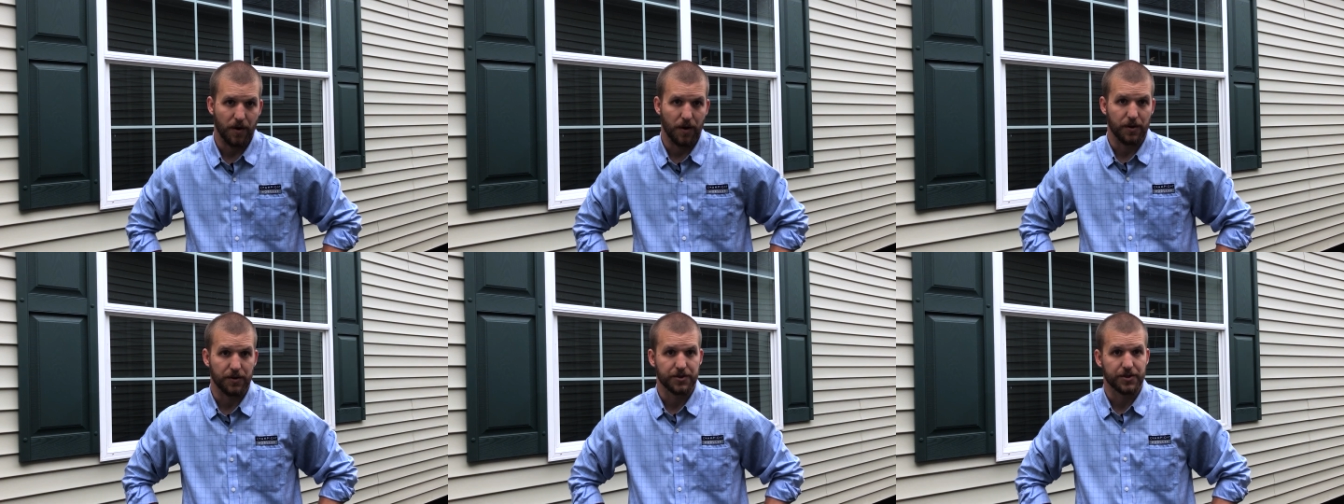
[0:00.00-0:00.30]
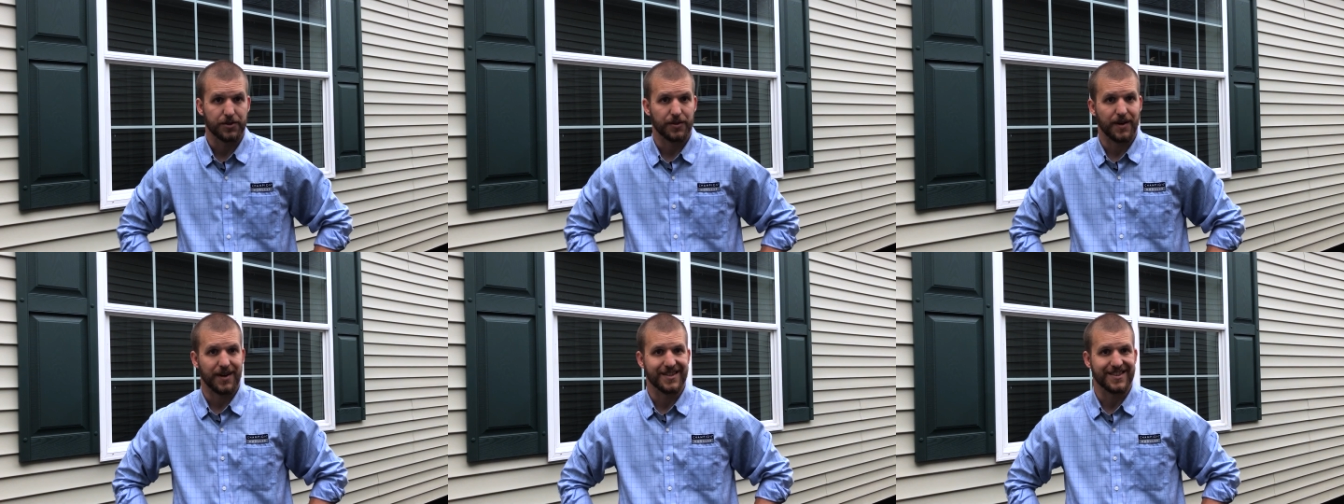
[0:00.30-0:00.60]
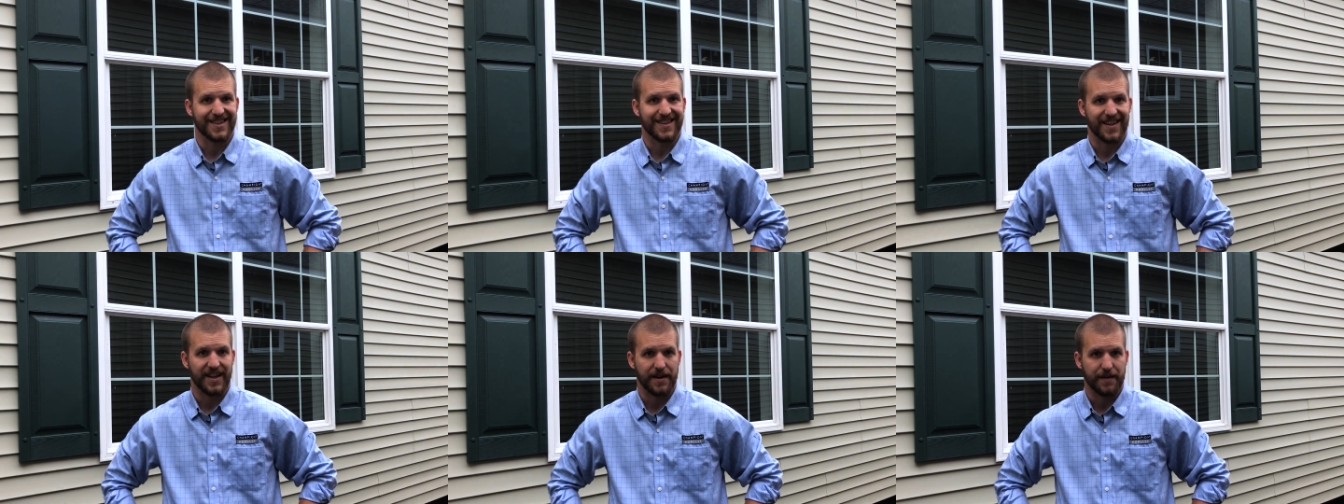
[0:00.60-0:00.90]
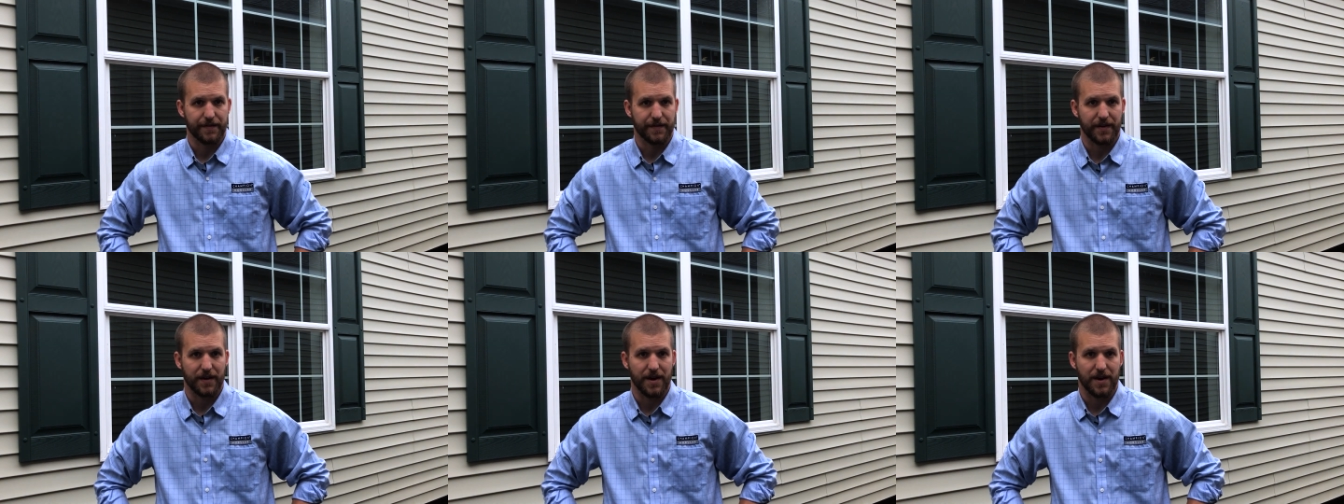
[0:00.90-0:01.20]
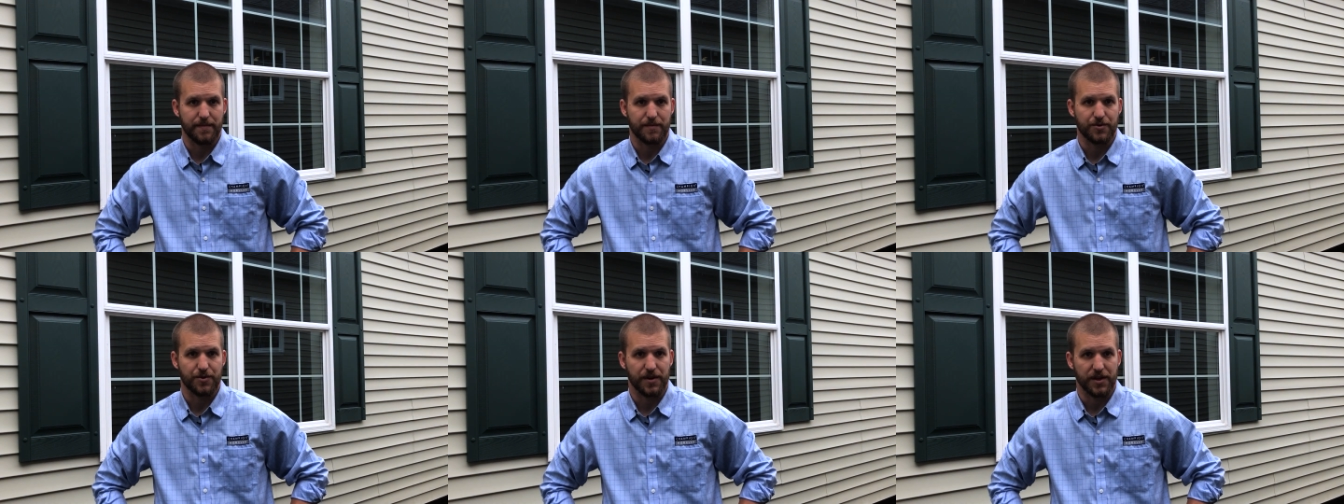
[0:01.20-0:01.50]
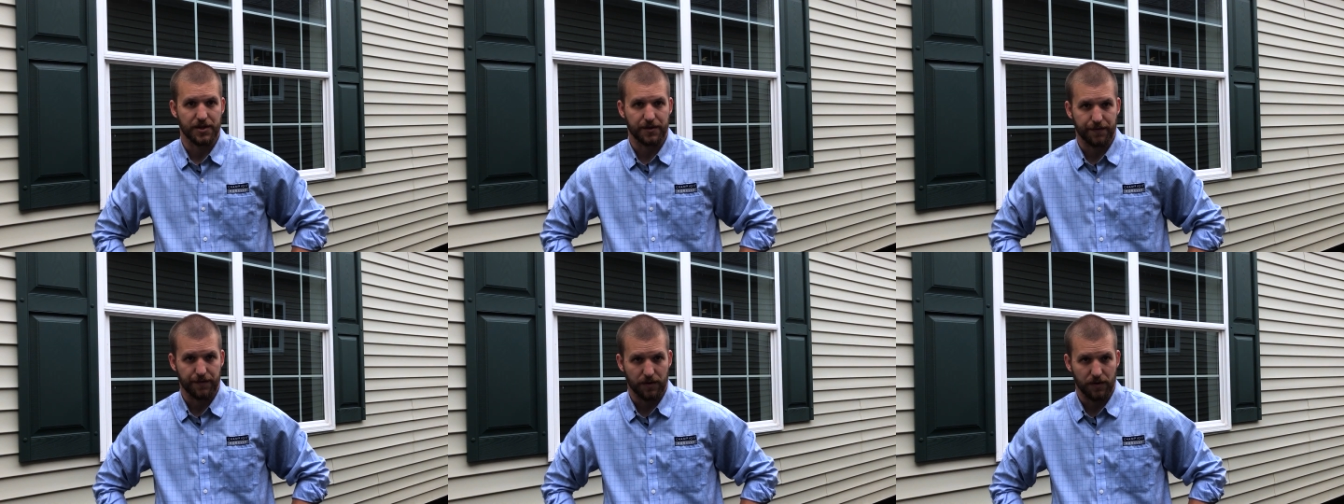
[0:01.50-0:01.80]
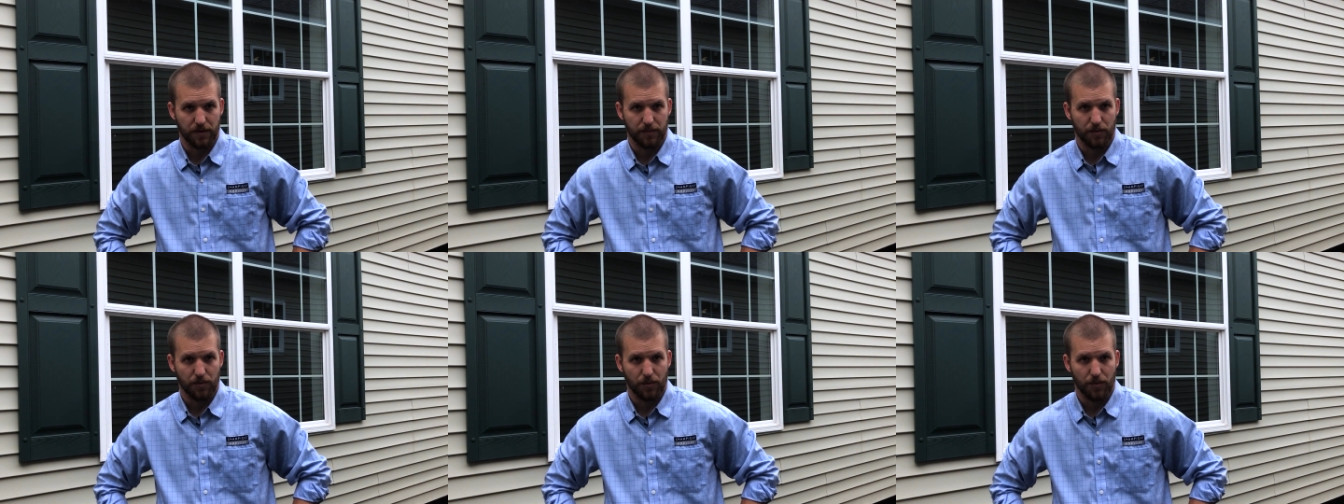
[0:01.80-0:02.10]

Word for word: also has a lifetime transferable